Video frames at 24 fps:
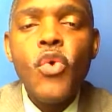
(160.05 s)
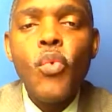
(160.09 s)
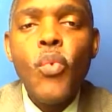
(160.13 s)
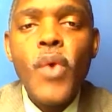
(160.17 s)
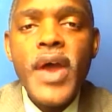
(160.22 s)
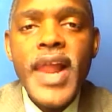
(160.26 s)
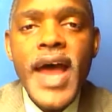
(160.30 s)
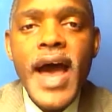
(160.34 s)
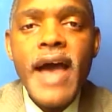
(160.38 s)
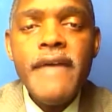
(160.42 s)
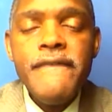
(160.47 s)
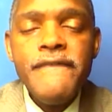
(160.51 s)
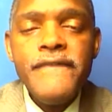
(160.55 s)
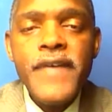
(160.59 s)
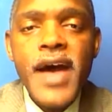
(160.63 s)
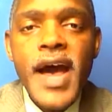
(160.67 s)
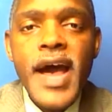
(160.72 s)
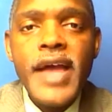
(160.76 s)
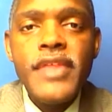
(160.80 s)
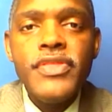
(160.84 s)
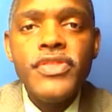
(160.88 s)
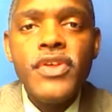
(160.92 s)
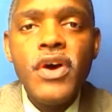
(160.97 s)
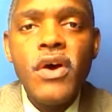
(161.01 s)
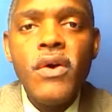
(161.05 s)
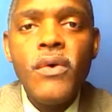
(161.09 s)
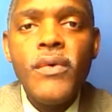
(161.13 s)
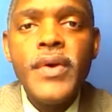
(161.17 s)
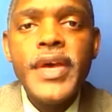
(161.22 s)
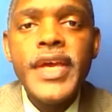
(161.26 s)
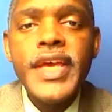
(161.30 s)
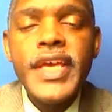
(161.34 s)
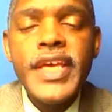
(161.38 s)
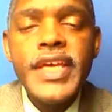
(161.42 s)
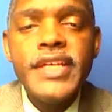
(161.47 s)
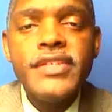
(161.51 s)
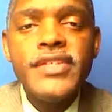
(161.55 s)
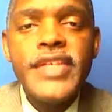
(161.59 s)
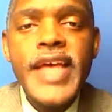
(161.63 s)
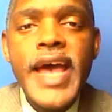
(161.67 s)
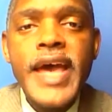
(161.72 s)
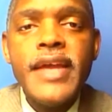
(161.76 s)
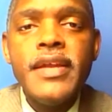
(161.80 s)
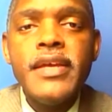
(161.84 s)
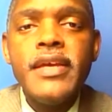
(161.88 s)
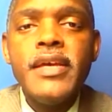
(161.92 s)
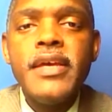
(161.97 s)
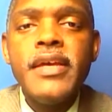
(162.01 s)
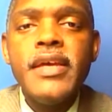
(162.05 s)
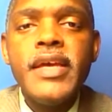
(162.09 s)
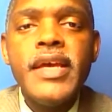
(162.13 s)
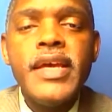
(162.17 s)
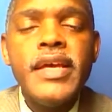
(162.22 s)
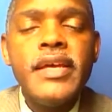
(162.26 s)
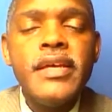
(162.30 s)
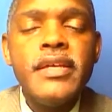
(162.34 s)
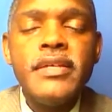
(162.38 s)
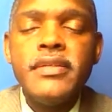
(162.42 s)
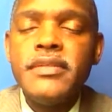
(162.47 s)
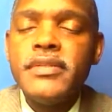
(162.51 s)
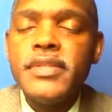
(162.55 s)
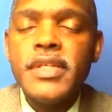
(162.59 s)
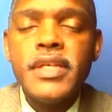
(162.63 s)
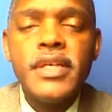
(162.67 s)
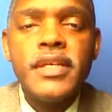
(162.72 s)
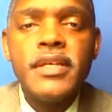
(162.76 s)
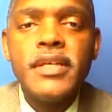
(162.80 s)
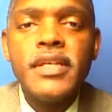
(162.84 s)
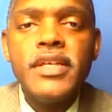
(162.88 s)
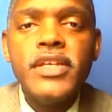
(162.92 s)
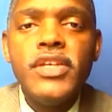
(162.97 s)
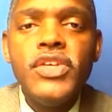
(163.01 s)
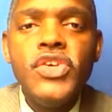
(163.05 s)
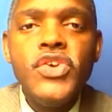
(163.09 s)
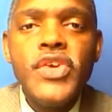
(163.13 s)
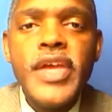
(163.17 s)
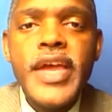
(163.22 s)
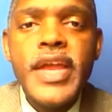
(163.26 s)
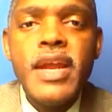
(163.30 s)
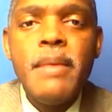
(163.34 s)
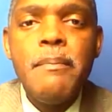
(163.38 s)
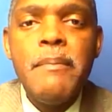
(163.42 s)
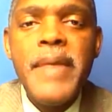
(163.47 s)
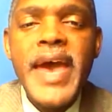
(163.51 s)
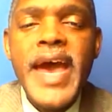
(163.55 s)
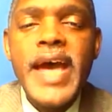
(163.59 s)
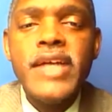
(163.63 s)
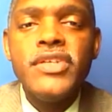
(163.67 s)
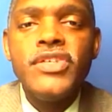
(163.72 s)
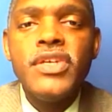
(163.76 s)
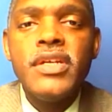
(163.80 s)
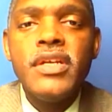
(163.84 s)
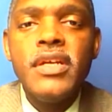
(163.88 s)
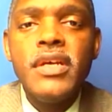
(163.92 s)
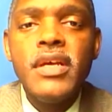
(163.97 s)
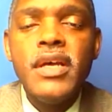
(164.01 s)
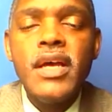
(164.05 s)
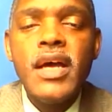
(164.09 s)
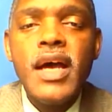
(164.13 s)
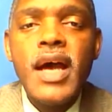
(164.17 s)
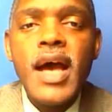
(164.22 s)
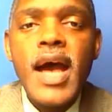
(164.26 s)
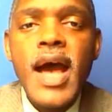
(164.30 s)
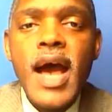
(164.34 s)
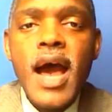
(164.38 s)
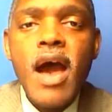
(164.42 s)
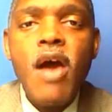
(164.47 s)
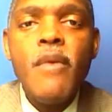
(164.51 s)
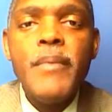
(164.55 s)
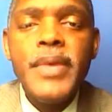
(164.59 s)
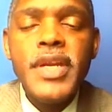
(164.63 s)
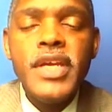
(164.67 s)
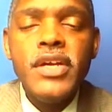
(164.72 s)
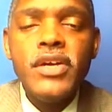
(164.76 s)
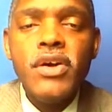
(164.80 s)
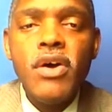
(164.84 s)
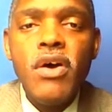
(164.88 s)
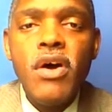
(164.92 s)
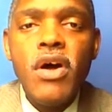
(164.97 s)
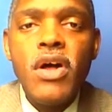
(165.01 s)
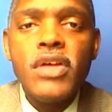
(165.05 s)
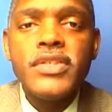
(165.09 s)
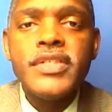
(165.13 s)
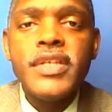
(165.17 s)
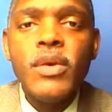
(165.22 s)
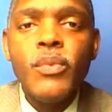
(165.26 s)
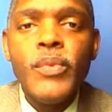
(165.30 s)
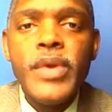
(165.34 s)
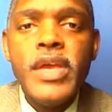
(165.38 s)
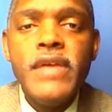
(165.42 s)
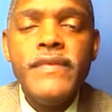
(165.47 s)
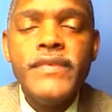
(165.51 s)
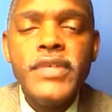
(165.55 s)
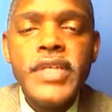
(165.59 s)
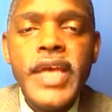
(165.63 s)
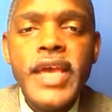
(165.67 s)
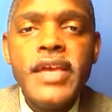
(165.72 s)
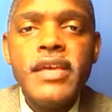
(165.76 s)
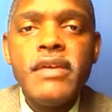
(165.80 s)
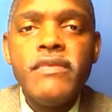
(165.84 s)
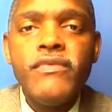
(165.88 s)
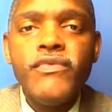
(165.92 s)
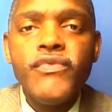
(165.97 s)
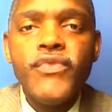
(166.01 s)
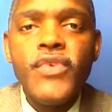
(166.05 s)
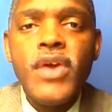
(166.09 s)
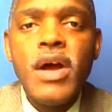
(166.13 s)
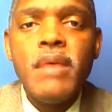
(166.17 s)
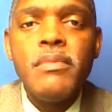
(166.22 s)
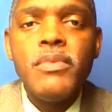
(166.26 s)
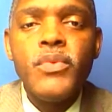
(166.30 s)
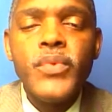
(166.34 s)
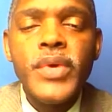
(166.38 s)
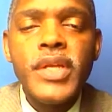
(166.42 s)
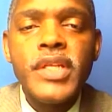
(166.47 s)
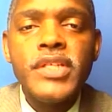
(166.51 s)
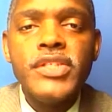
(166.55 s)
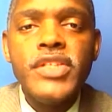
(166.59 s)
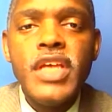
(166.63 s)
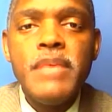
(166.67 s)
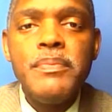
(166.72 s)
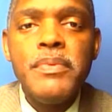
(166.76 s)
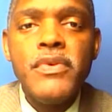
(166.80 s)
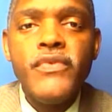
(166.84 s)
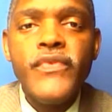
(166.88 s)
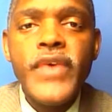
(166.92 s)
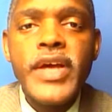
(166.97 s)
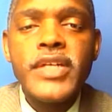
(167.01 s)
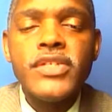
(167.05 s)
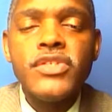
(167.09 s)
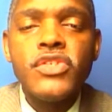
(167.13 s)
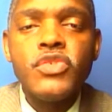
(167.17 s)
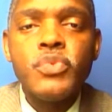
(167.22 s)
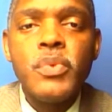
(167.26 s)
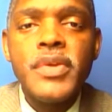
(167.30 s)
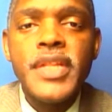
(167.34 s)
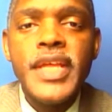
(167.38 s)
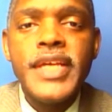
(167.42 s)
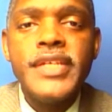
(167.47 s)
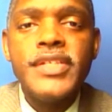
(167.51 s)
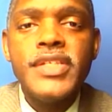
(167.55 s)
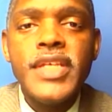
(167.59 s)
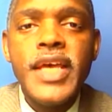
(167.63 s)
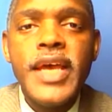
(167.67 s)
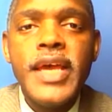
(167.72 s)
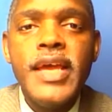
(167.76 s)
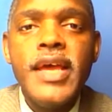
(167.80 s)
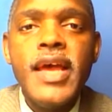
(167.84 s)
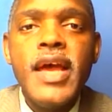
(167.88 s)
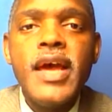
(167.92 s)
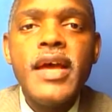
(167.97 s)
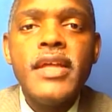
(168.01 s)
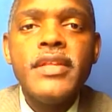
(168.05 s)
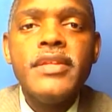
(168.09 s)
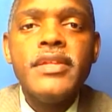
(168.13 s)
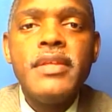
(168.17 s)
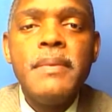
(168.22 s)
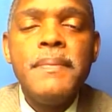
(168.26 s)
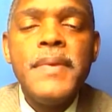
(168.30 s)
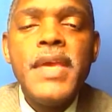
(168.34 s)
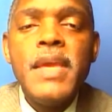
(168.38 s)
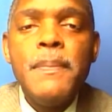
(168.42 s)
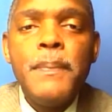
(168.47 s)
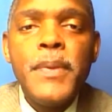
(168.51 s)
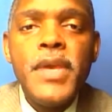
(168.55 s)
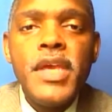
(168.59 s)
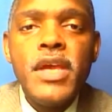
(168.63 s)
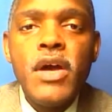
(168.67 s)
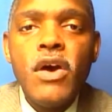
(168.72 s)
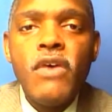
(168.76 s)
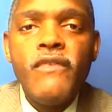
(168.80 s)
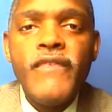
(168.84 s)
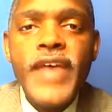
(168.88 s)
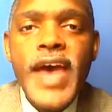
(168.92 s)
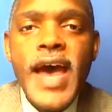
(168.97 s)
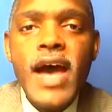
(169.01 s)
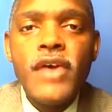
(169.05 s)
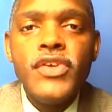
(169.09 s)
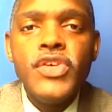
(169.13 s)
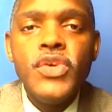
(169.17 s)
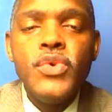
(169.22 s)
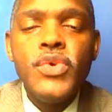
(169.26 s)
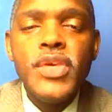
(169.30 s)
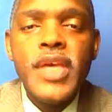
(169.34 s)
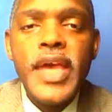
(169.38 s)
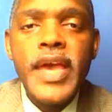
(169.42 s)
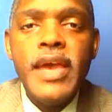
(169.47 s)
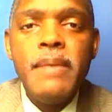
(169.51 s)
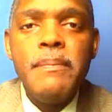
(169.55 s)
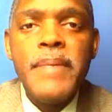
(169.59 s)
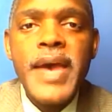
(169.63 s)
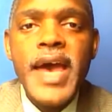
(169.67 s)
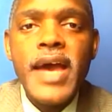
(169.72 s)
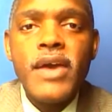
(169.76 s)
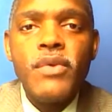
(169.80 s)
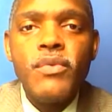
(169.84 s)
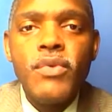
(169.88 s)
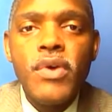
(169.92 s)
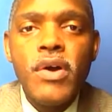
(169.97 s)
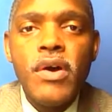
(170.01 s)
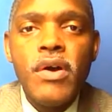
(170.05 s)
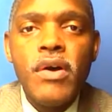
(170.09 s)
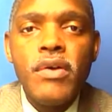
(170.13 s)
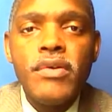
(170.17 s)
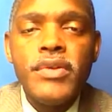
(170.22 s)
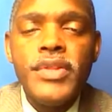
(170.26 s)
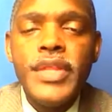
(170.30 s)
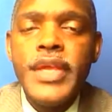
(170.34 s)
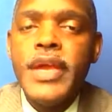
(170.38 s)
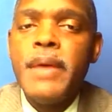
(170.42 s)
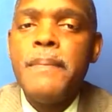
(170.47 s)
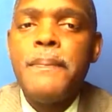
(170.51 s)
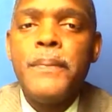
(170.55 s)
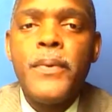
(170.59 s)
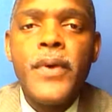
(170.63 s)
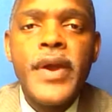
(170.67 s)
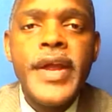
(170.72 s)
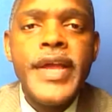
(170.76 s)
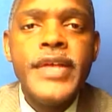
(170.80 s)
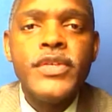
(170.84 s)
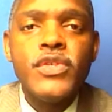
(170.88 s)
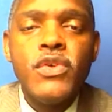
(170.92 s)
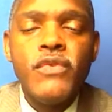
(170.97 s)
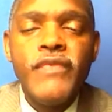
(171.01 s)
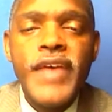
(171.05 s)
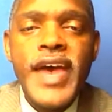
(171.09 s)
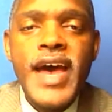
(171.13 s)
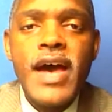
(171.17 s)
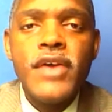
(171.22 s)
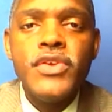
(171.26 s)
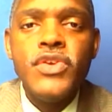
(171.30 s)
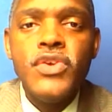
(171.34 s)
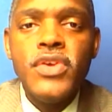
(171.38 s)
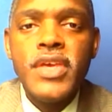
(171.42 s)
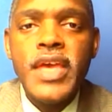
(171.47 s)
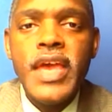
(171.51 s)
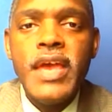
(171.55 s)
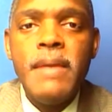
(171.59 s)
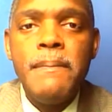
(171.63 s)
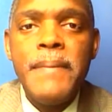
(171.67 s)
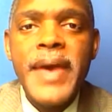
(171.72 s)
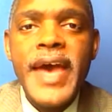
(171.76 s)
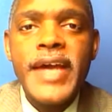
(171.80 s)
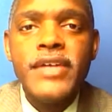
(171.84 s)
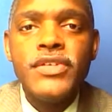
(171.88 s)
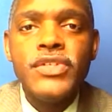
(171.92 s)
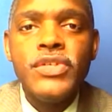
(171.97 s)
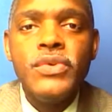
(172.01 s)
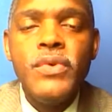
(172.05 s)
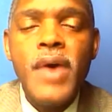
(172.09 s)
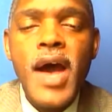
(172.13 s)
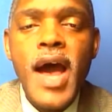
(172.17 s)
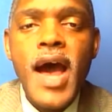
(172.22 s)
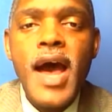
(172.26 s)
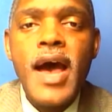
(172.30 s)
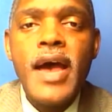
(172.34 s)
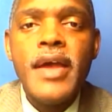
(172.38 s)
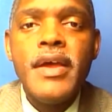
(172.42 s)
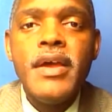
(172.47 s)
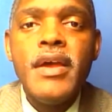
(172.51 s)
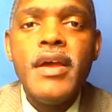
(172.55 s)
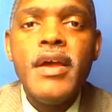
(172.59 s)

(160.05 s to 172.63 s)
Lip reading: What I find though is that you can imagine how many calls that we've taken from real estate professionals where they say the BPO value came back wrong, the appraisal value came back too high.